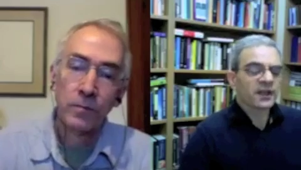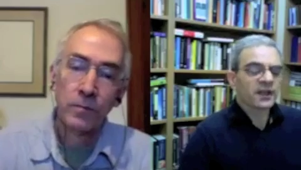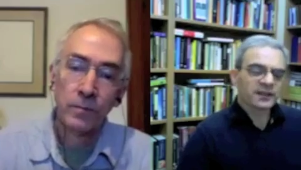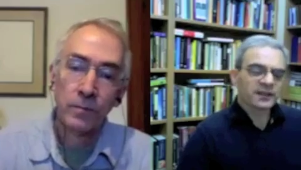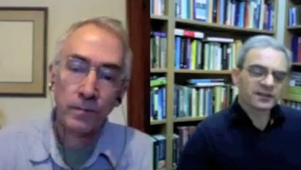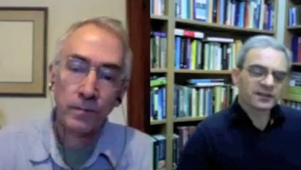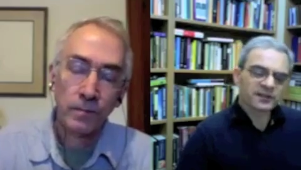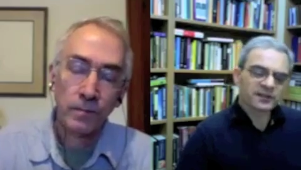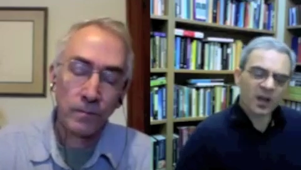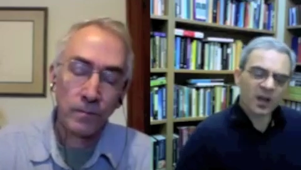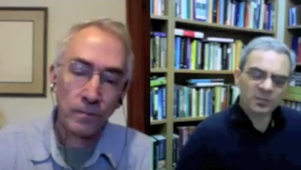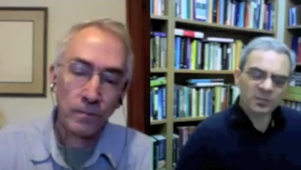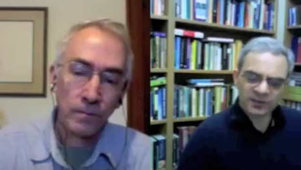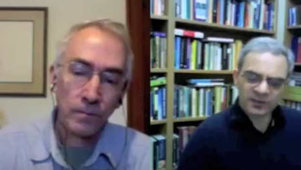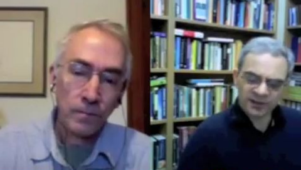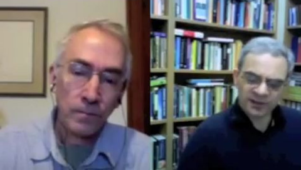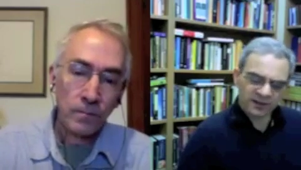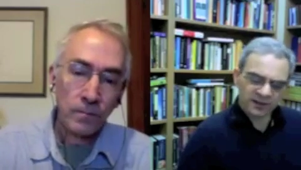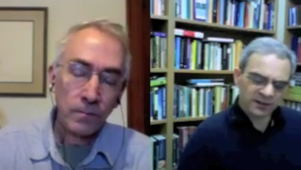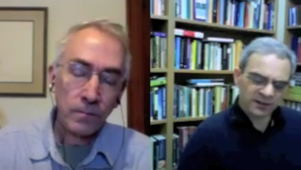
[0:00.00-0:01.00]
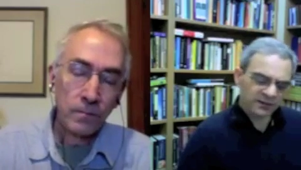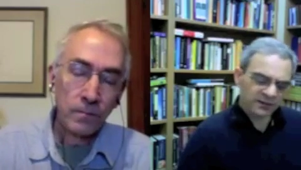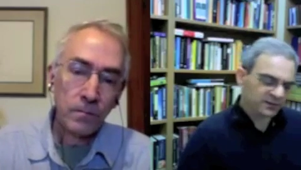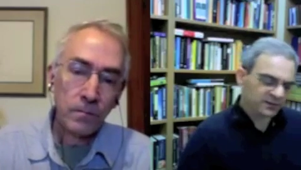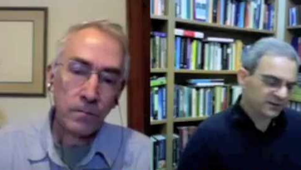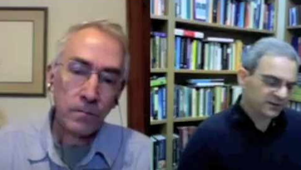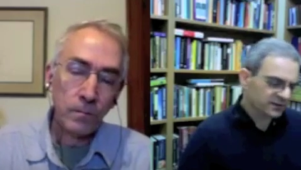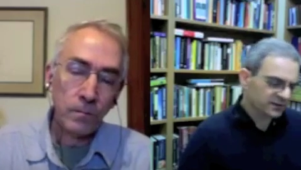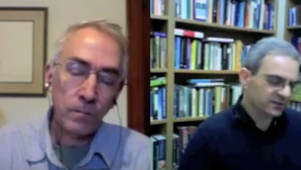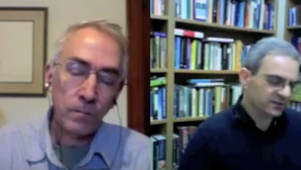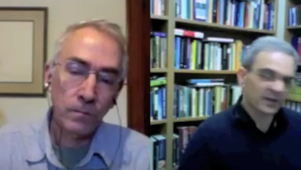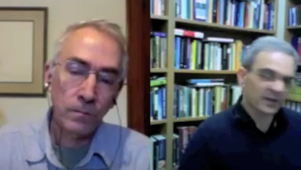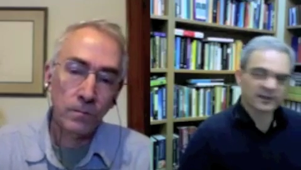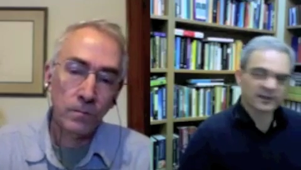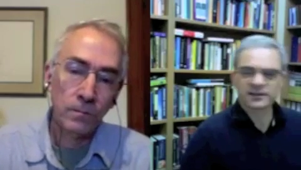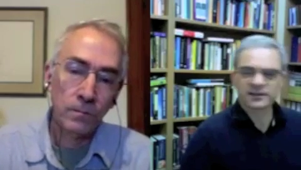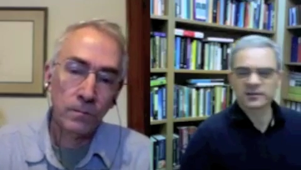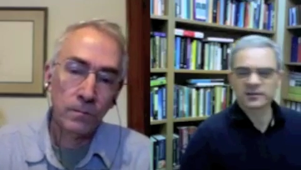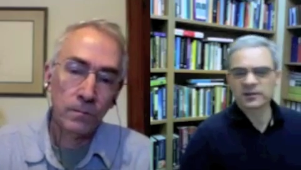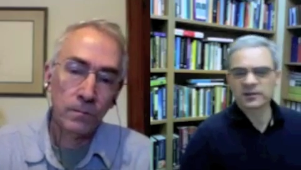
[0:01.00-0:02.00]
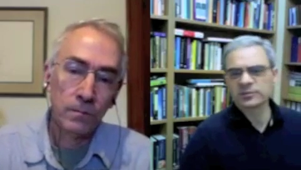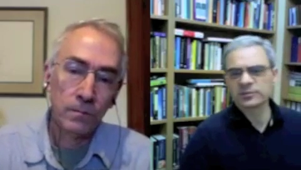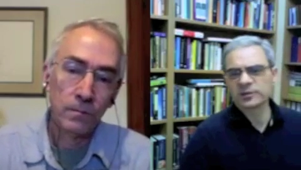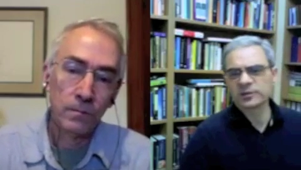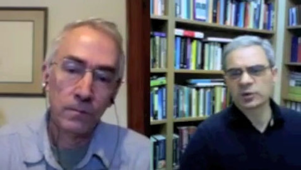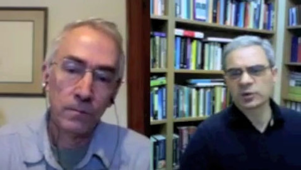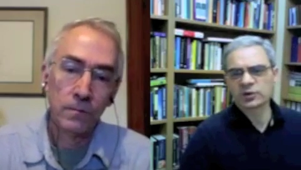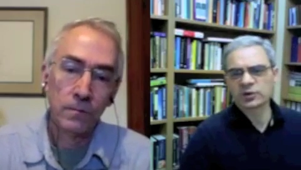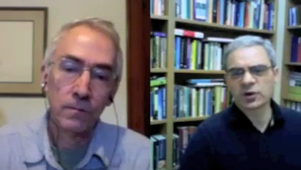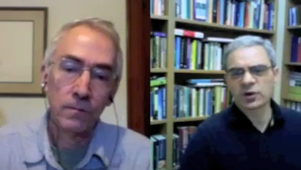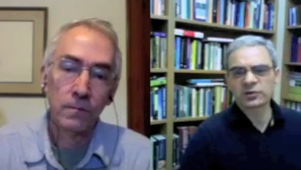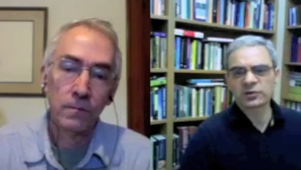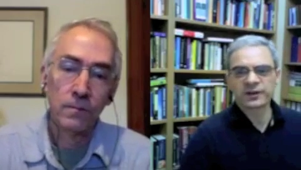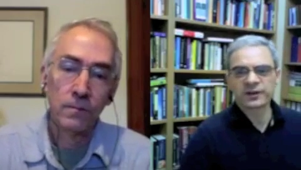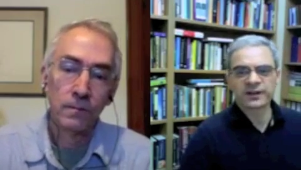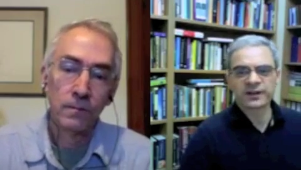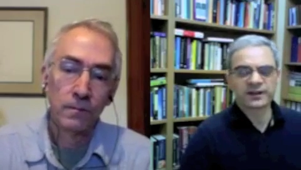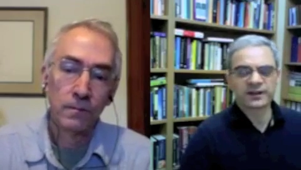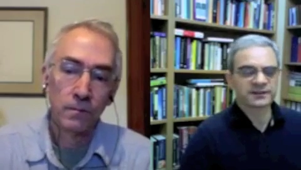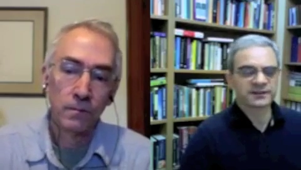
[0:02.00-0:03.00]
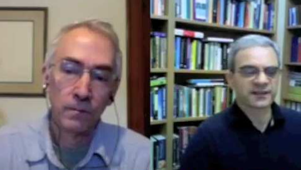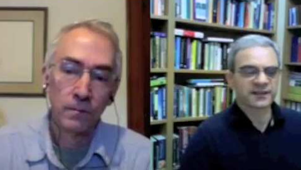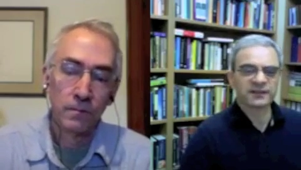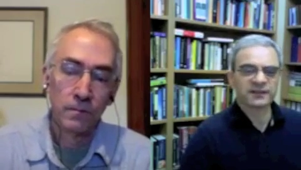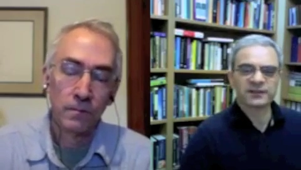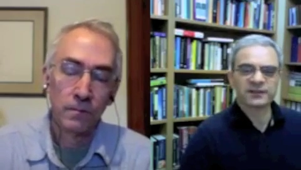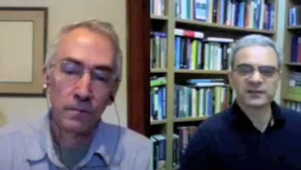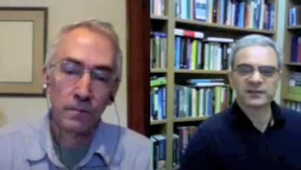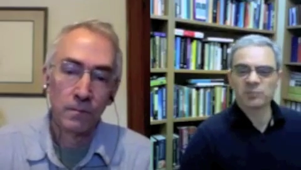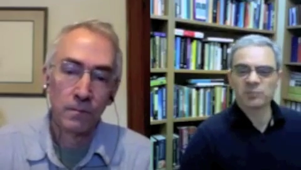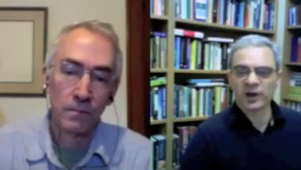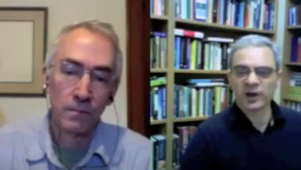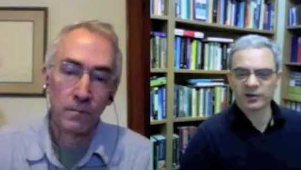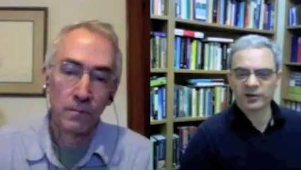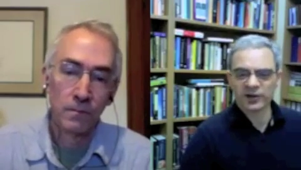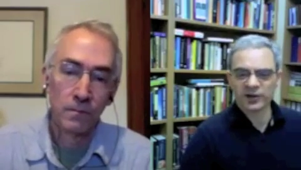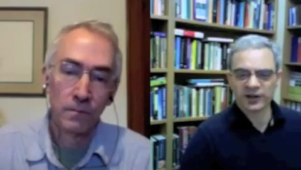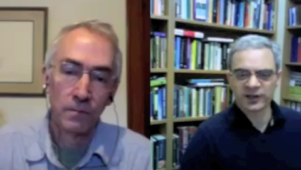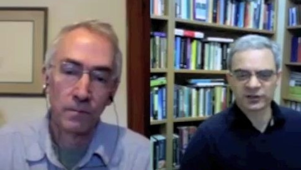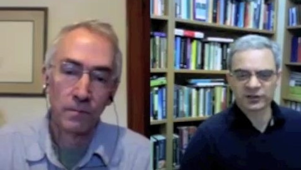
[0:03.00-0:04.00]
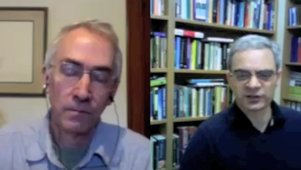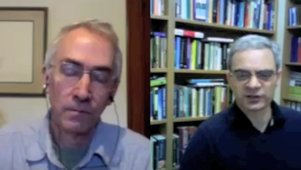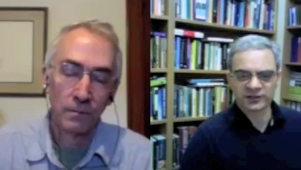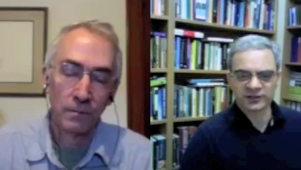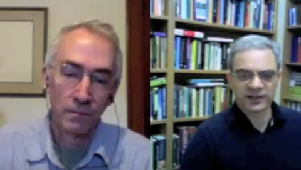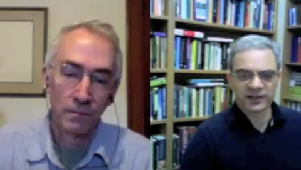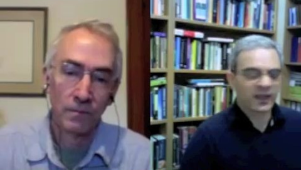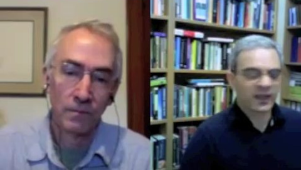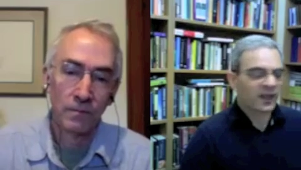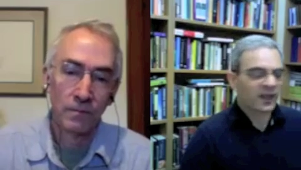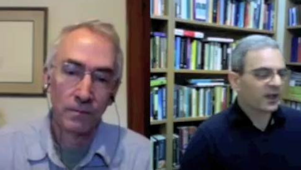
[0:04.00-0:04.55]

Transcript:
Speaker 1: the example he used, just to make this a little bit more concrete, is avian migration.